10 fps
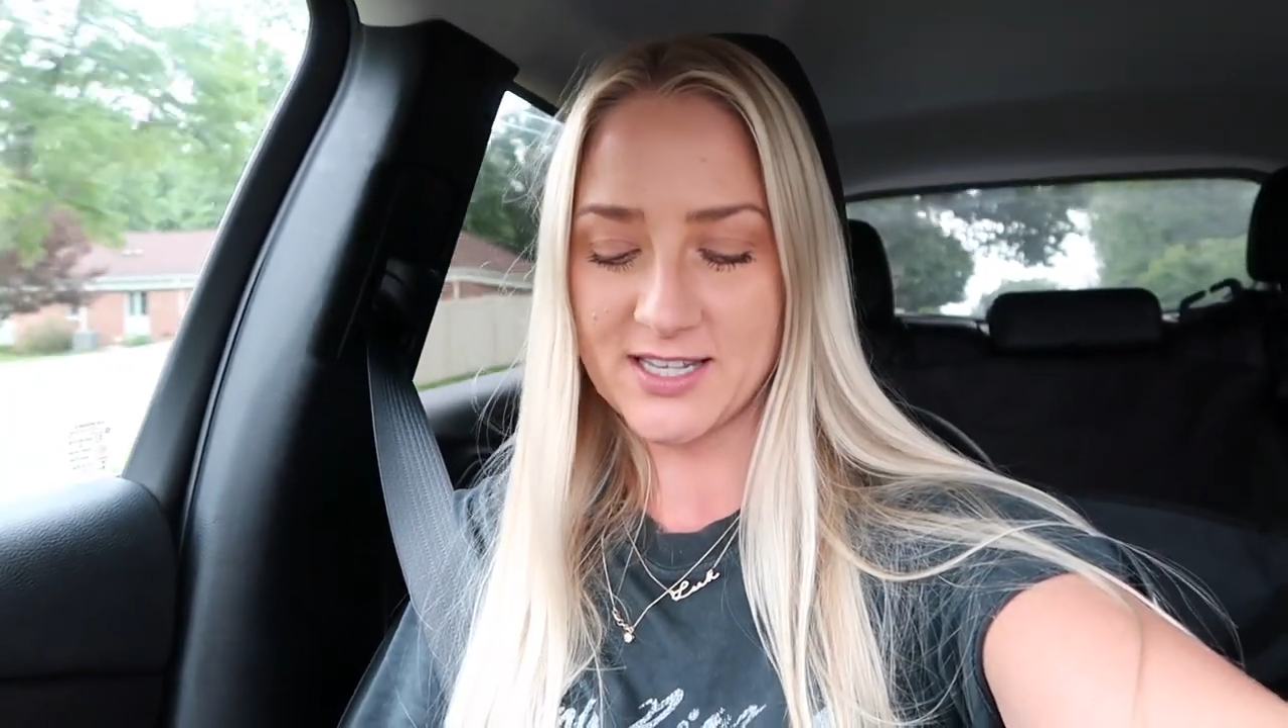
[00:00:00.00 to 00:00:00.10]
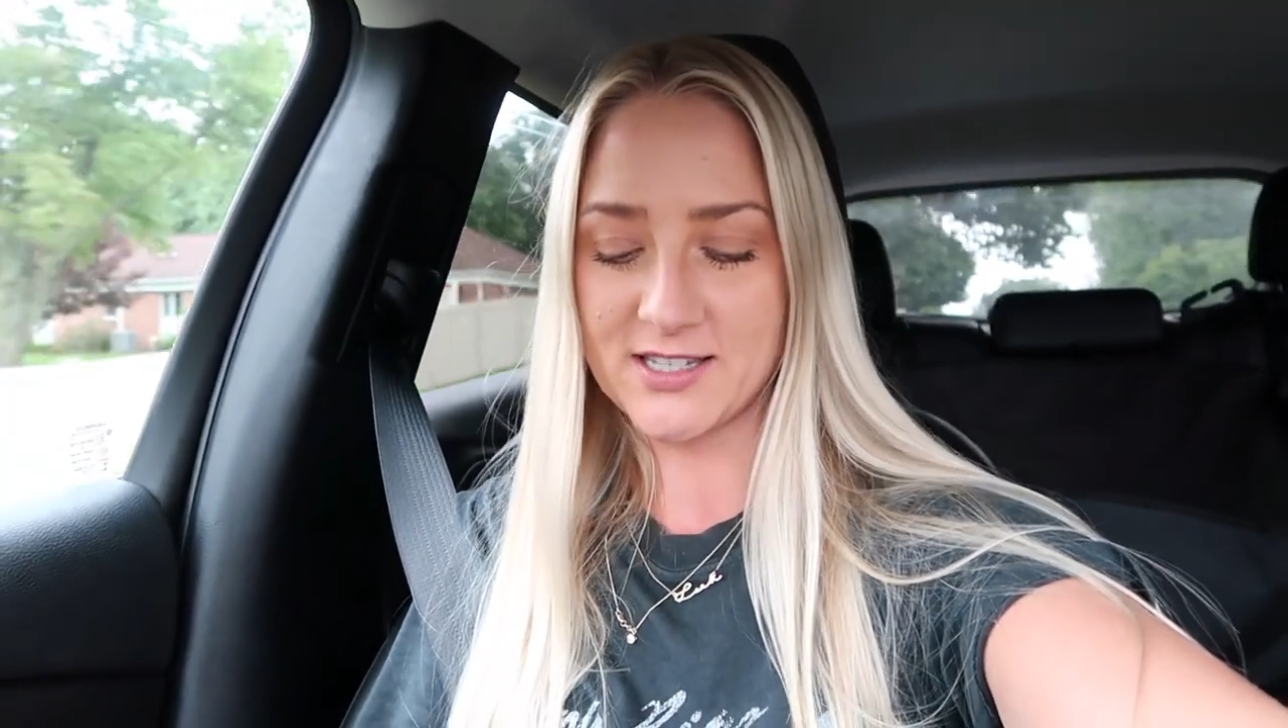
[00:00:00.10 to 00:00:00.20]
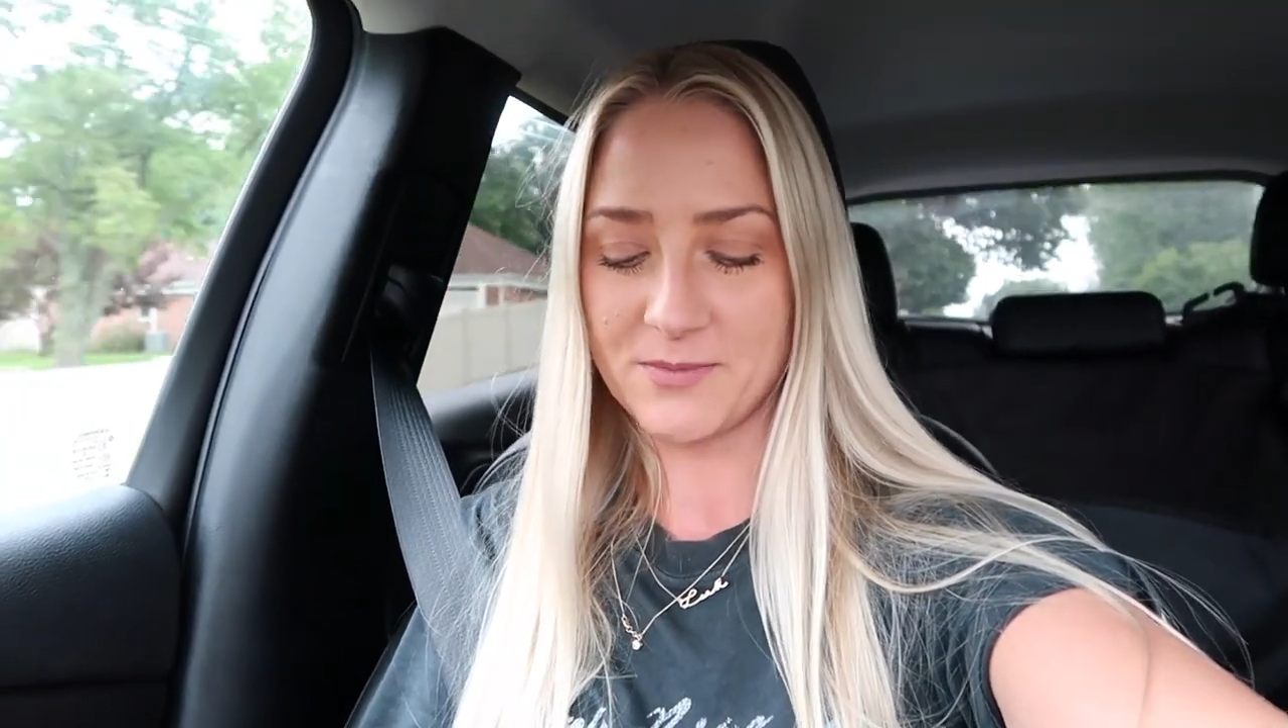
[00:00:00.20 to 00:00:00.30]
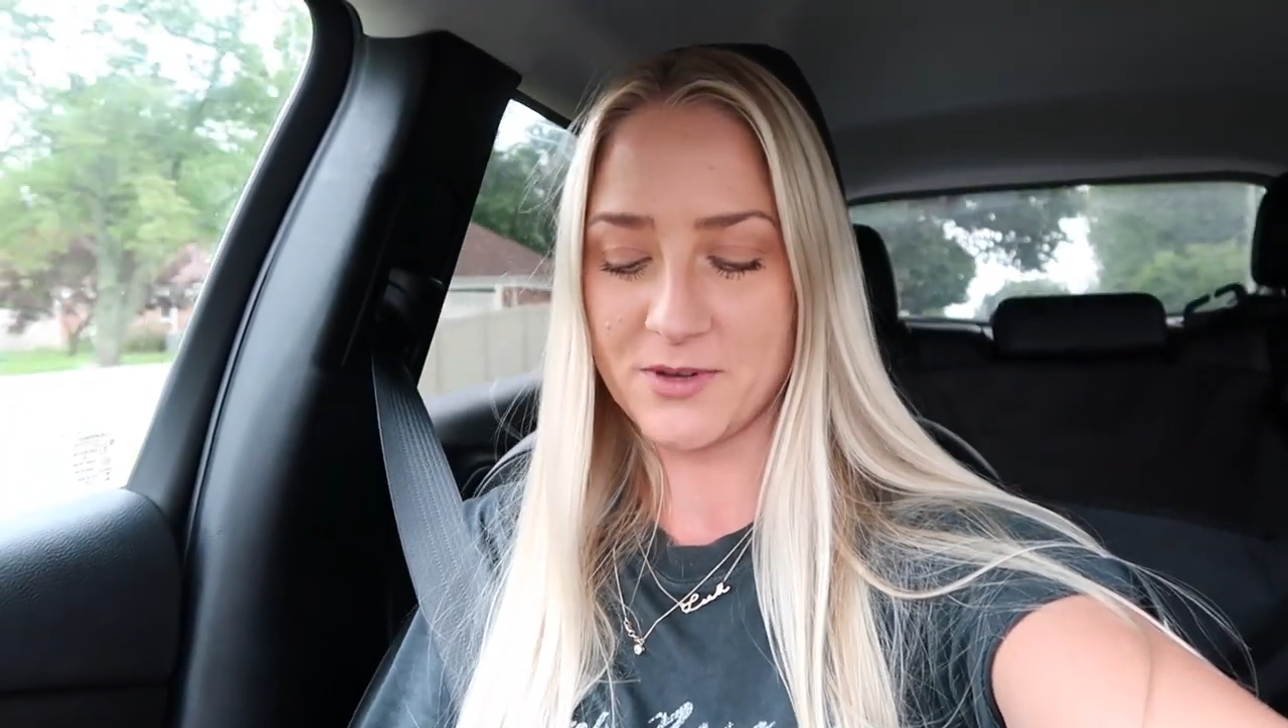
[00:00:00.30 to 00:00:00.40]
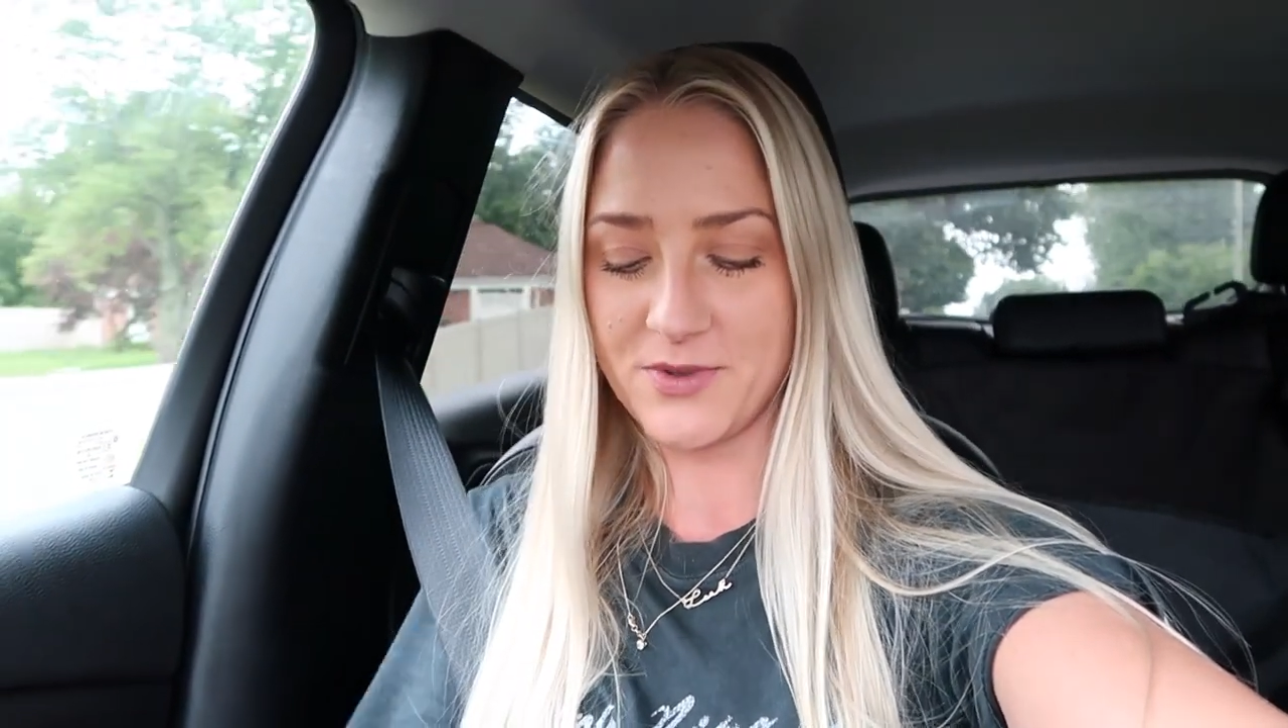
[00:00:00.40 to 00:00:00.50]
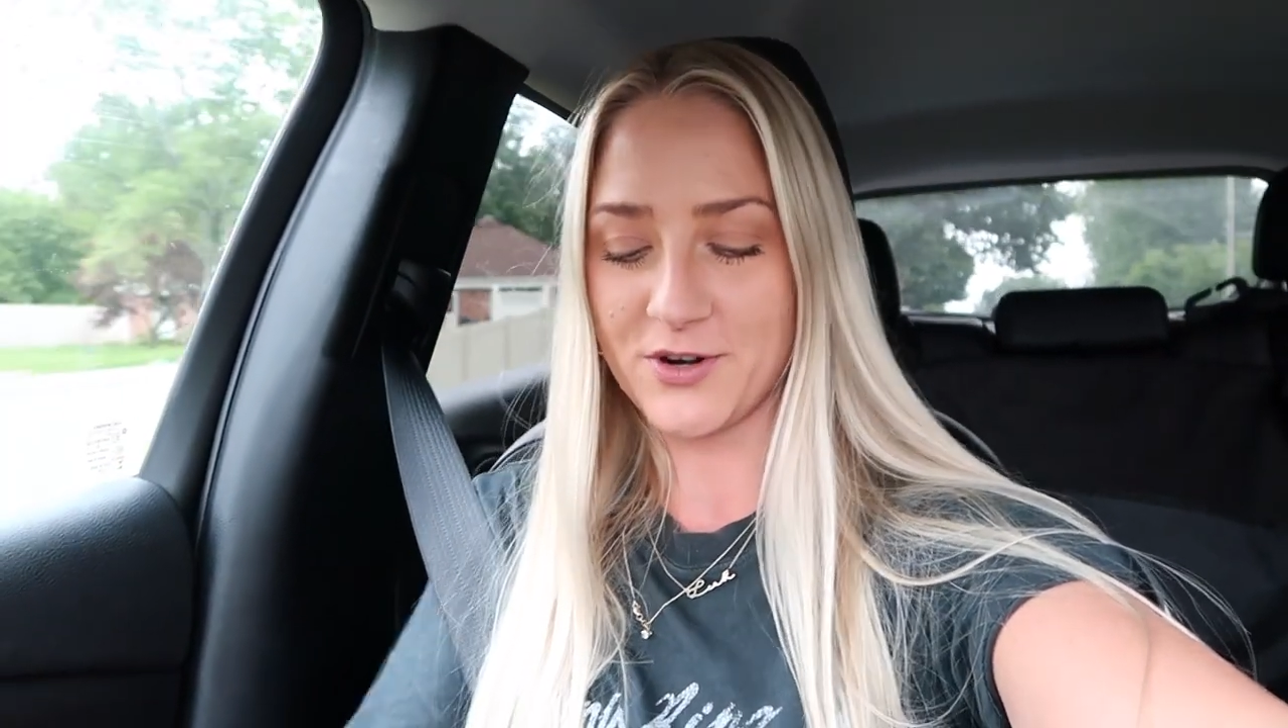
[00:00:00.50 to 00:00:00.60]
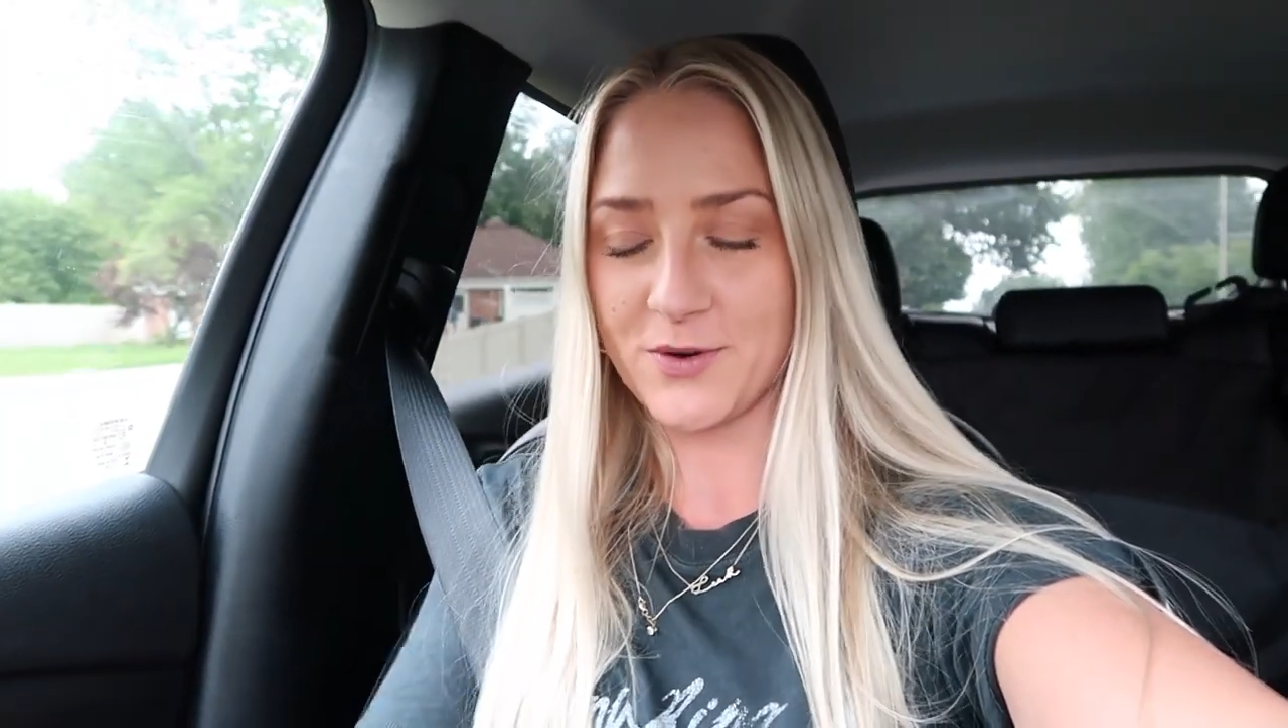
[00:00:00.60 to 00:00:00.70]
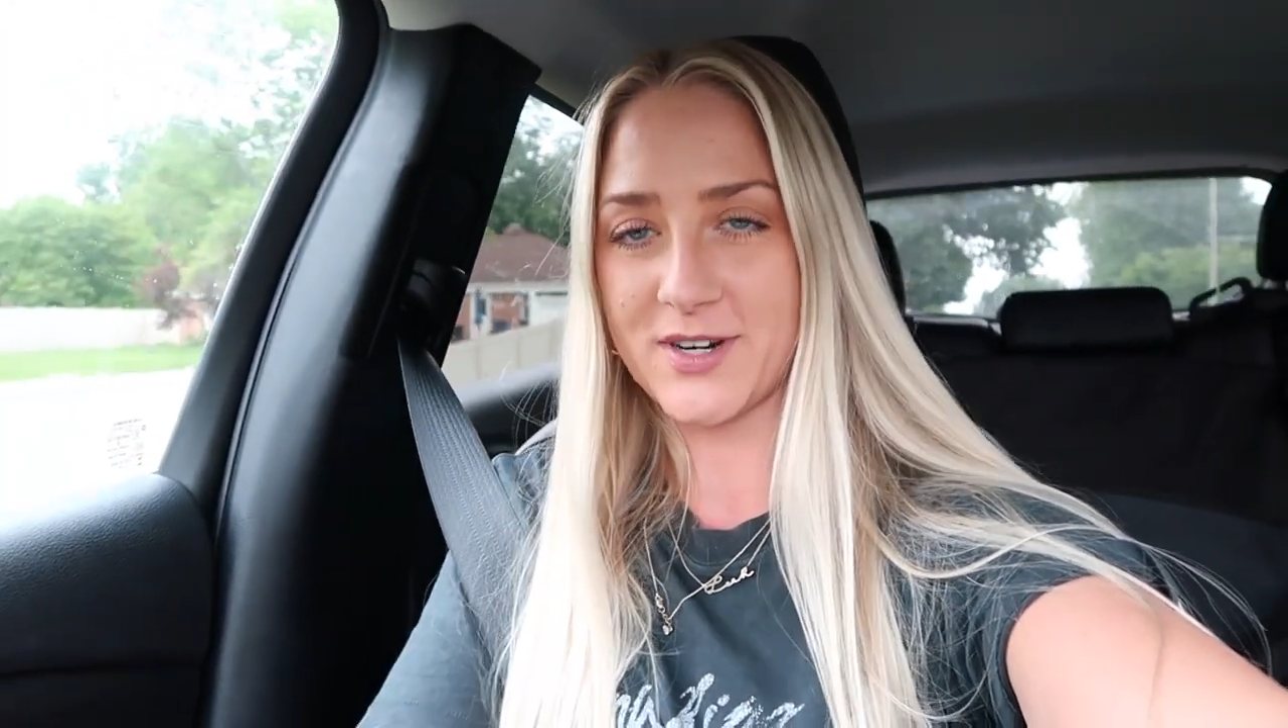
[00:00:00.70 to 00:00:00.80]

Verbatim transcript: get some computer